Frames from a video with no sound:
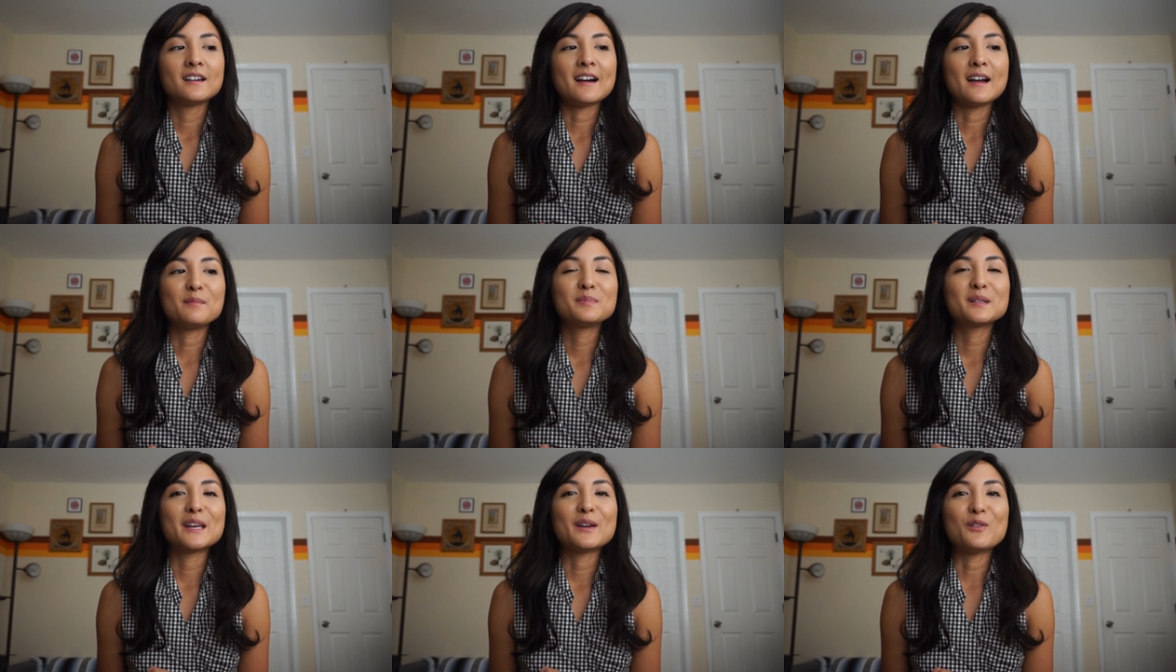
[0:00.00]
I
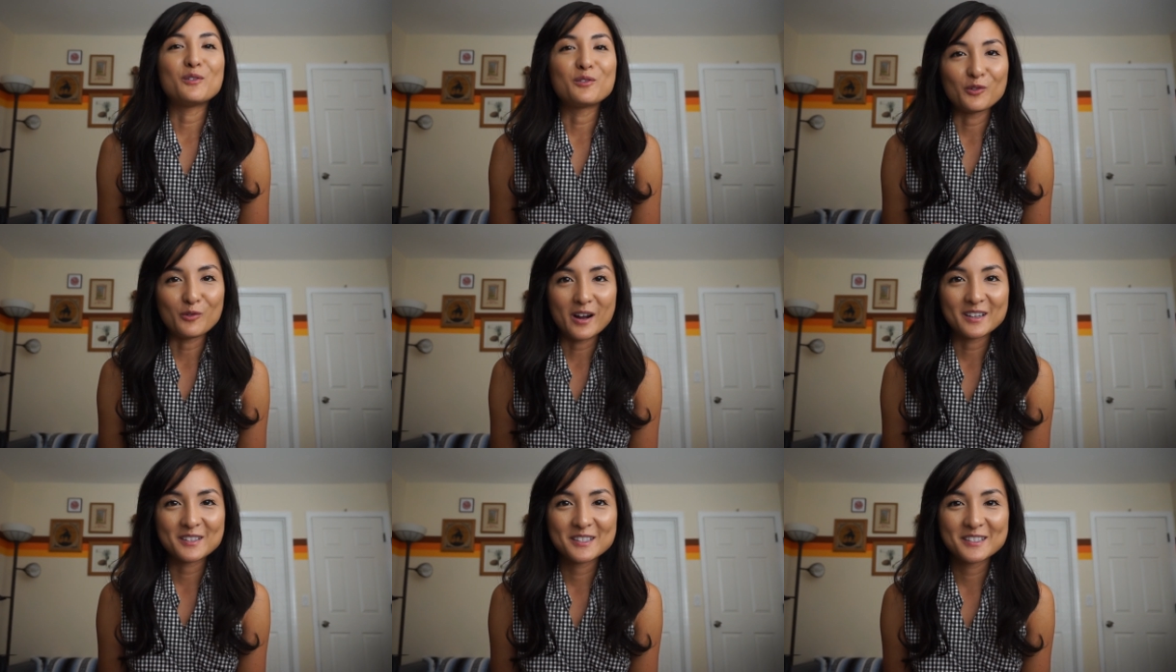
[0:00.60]
play
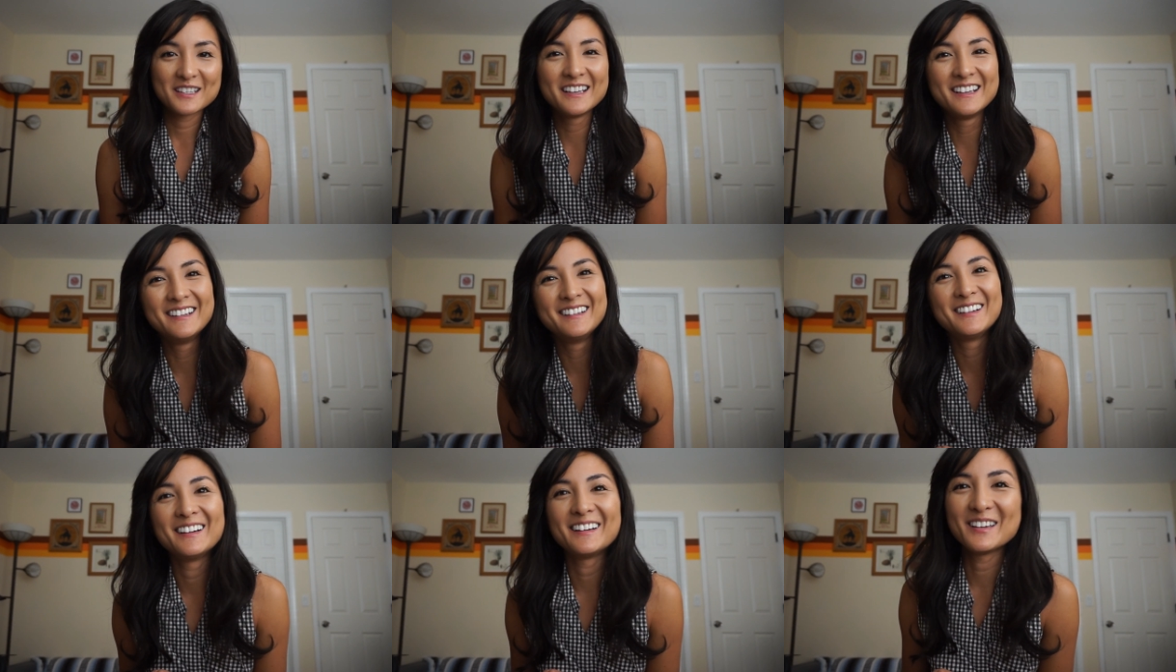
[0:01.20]
Overwatch
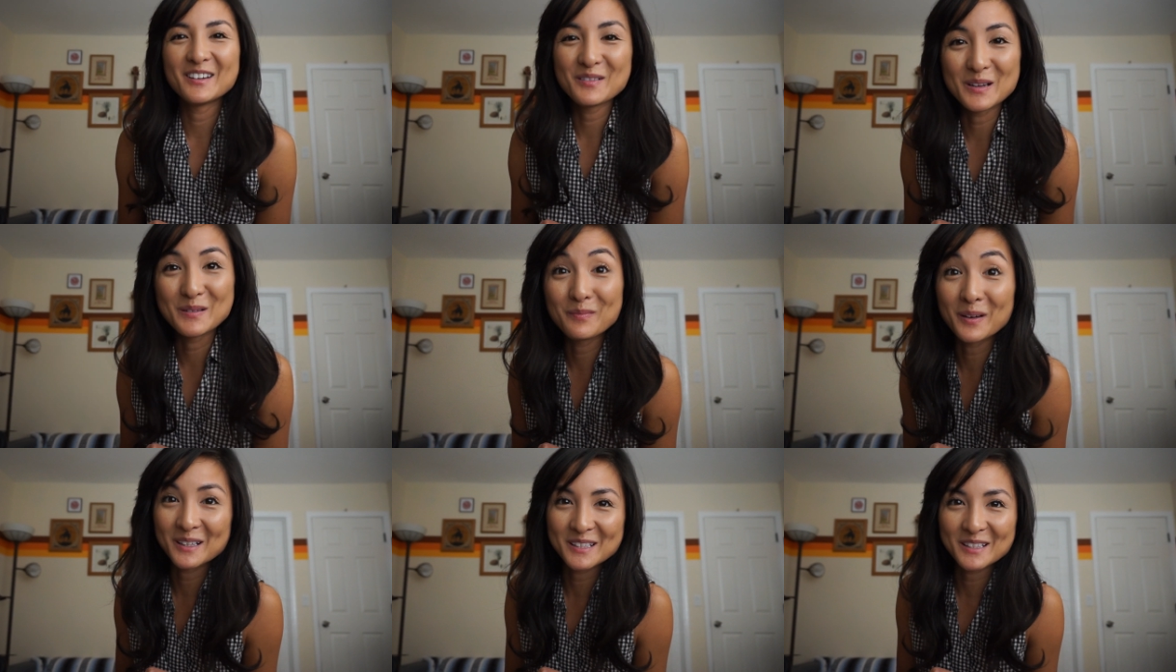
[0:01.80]
in
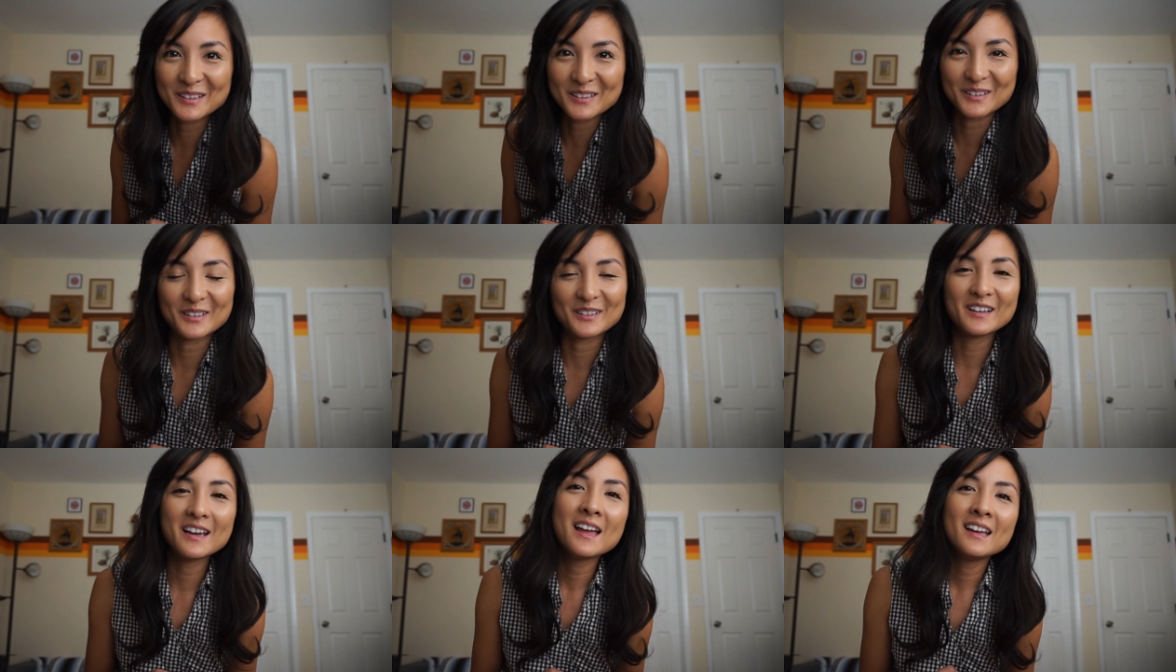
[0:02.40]

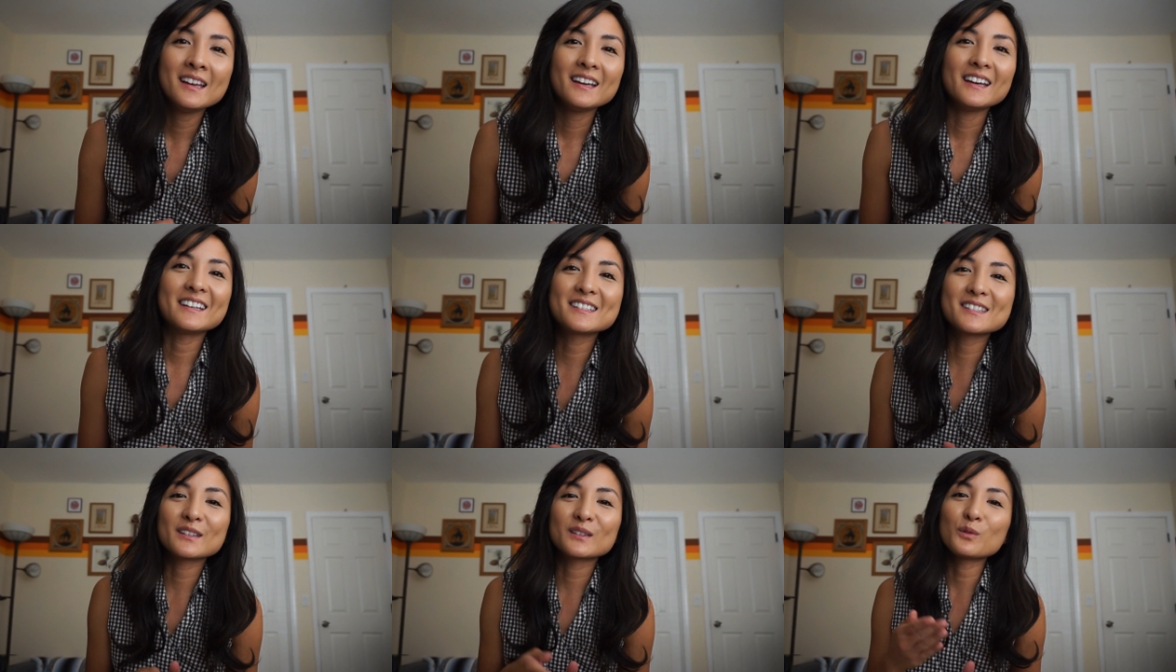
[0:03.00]
particular. And
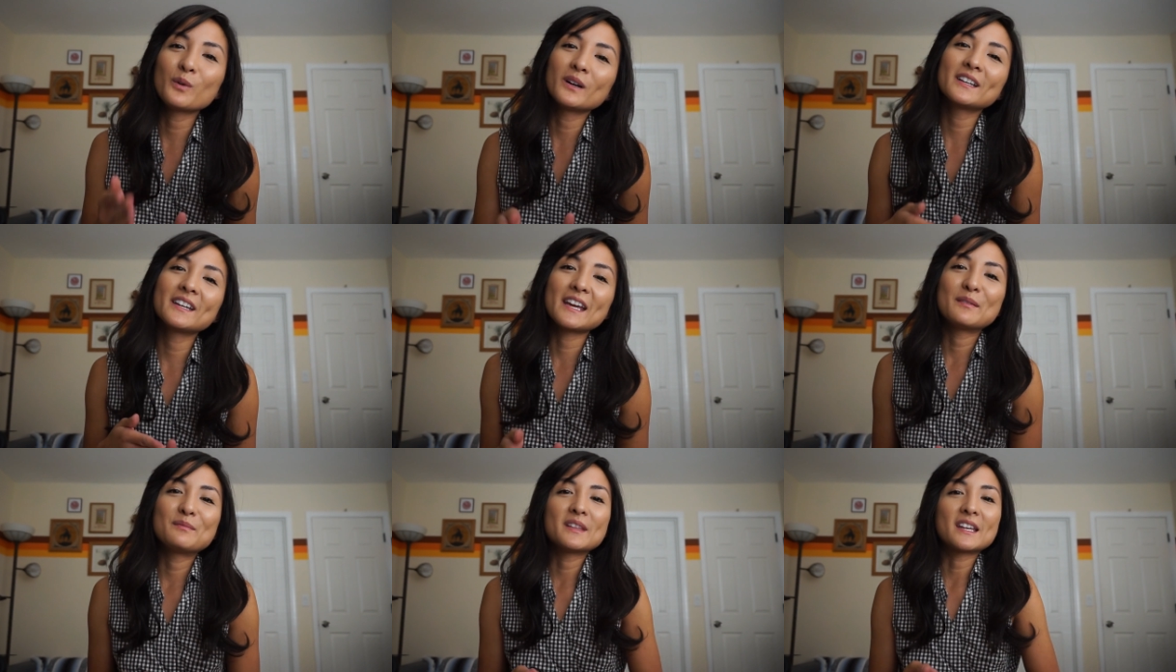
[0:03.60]
it's like the one
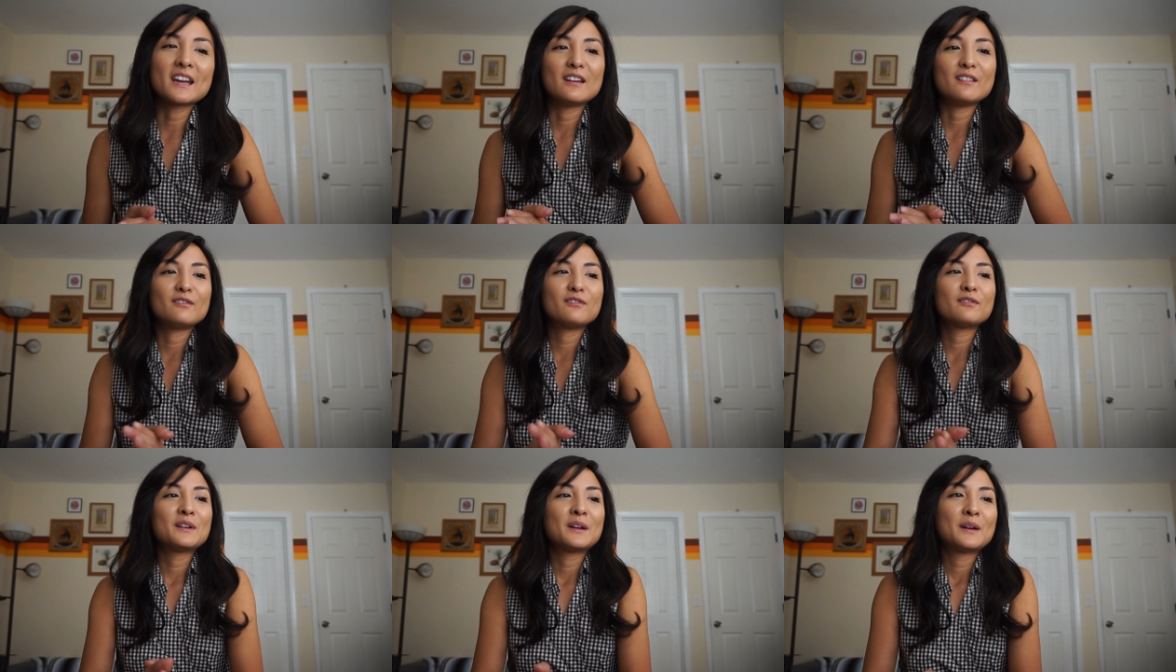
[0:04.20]
game that I've
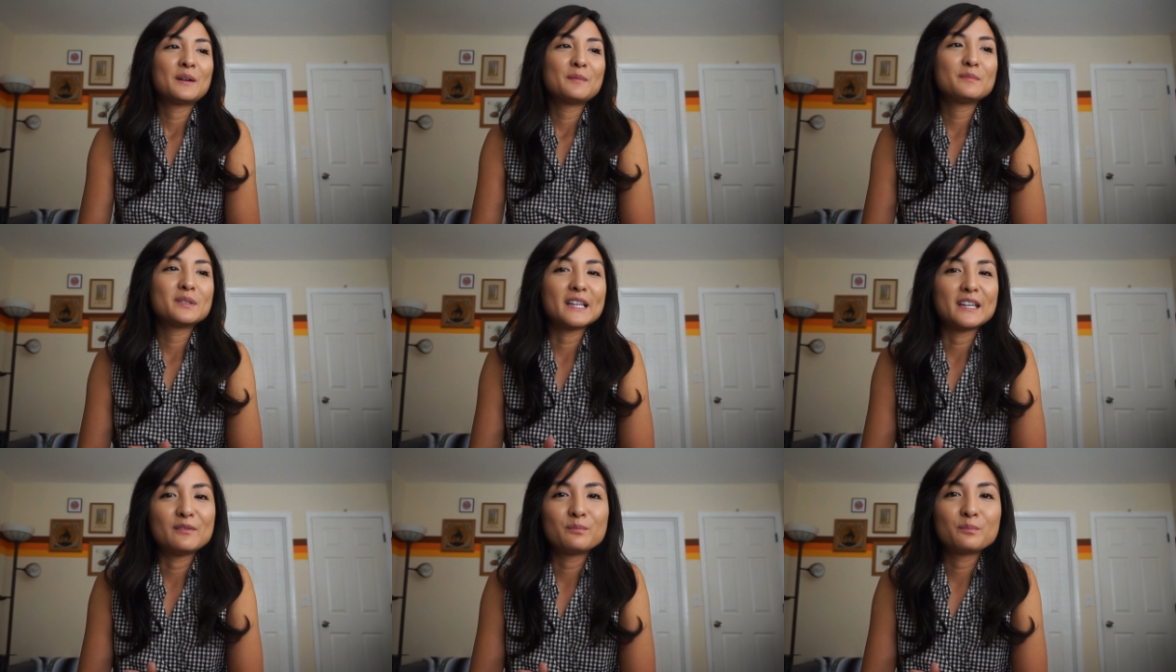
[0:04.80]

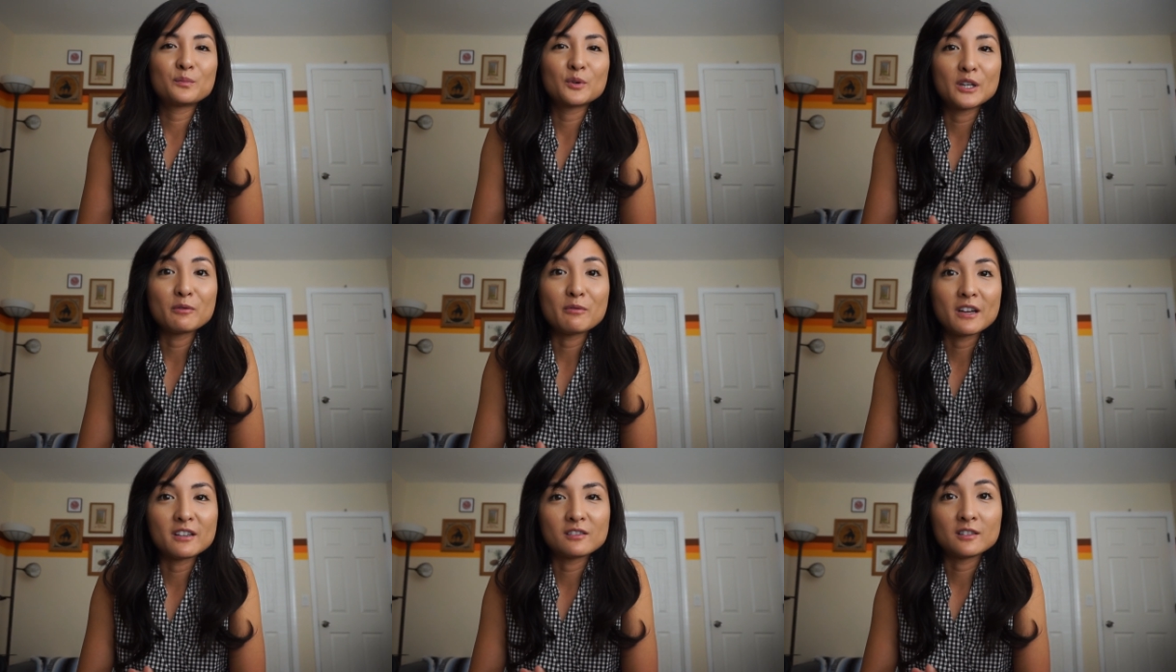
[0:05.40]
played pretty
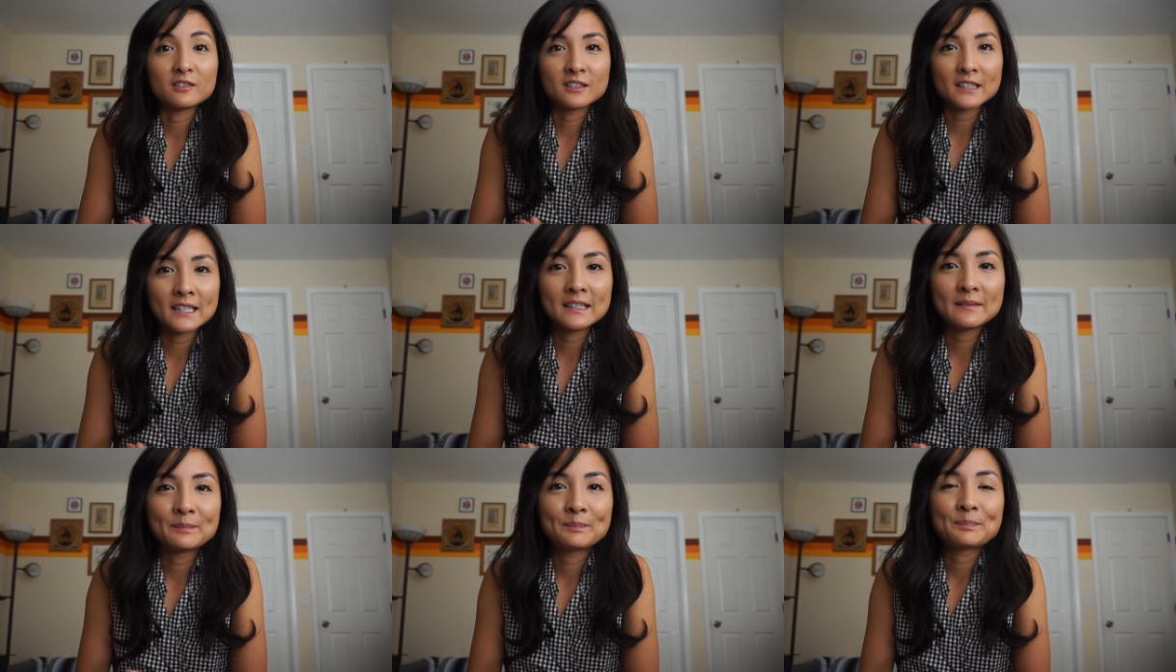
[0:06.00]

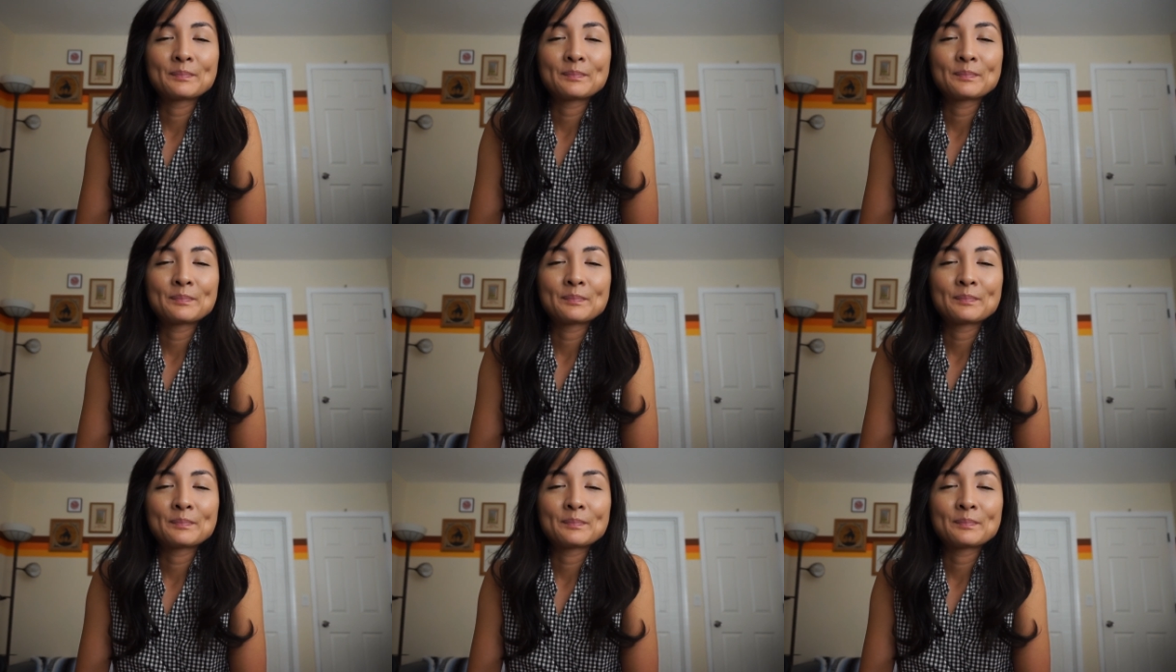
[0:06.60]
regularly.